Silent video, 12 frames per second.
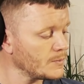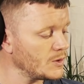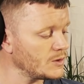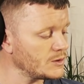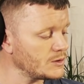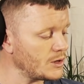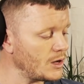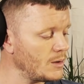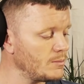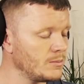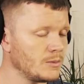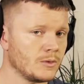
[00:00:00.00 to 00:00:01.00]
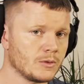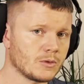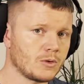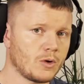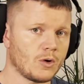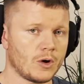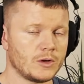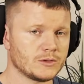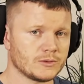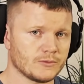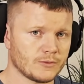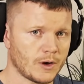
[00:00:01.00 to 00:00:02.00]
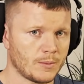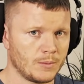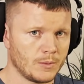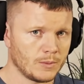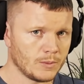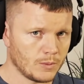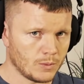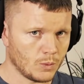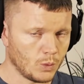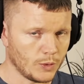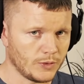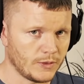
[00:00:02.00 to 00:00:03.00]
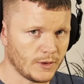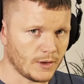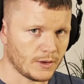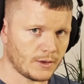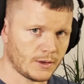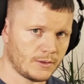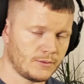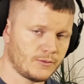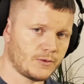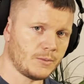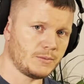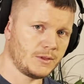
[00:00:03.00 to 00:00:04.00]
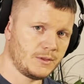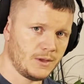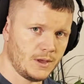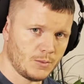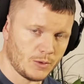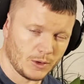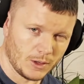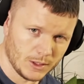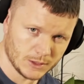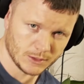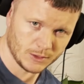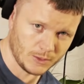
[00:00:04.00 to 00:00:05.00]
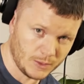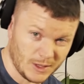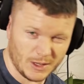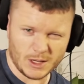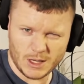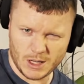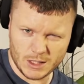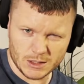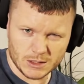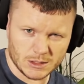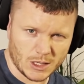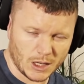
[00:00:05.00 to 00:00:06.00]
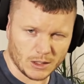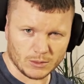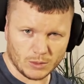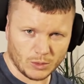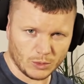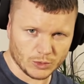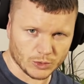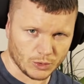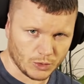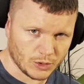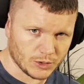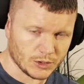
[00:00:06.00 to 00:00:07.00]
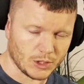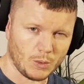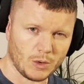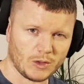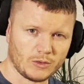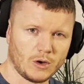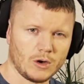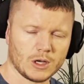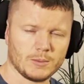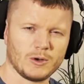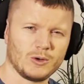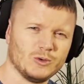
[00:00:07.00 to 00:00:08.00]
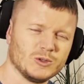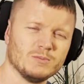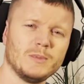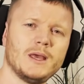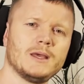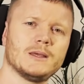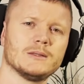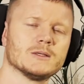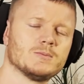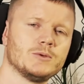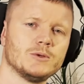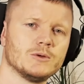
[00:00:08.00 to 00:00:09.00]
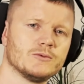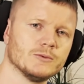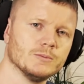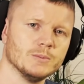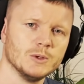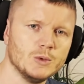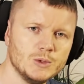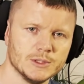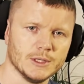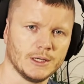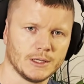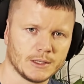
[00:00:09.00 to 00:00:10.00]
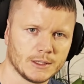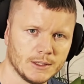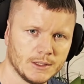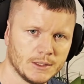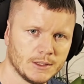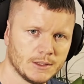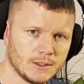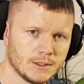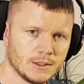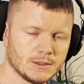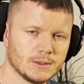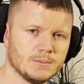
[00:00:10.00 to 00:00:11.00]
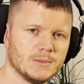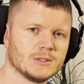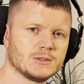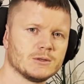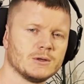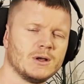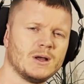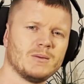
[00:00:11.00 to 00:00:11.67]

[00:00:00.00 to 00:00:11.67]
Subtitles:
The same chords from Woodtick and from the team we're going to listen to in a second. Hold your horses. I want to talk about who's making this beautiful music. It's a Mr.